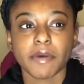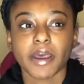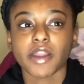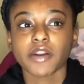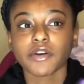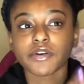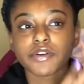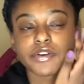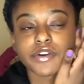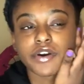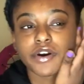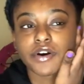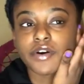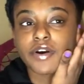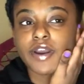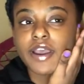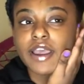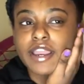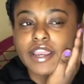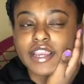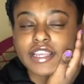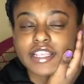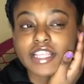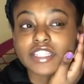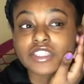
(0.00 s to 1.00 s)
I don't know,
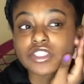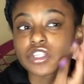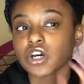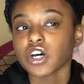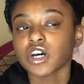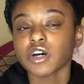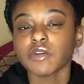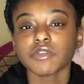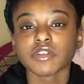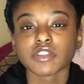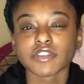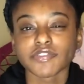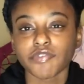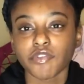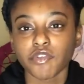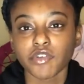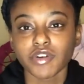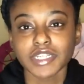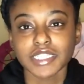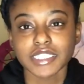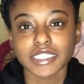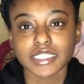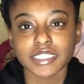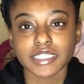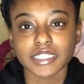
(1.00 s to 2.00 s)
because I thought it was
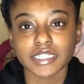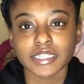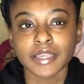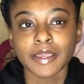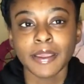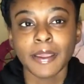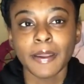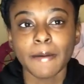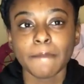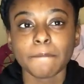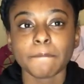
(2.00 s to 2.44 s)
4C,